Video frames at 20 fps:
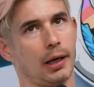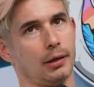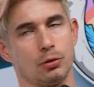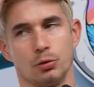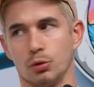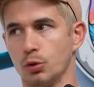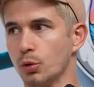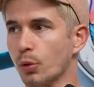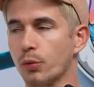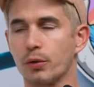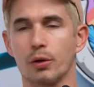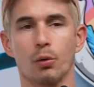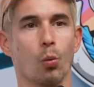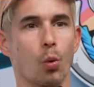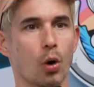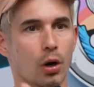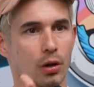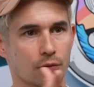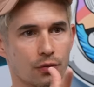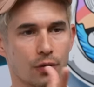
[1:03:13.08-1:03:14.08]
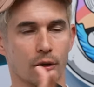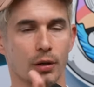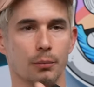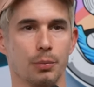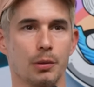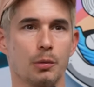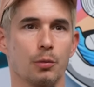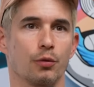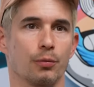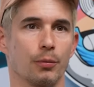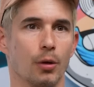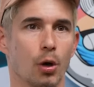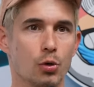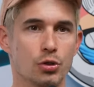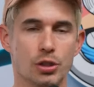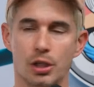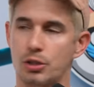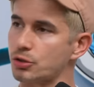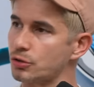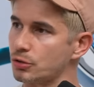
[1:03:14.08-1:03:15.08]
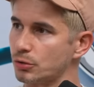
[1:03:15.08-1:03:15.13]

dude, you don't think one of the fucking people from the OJ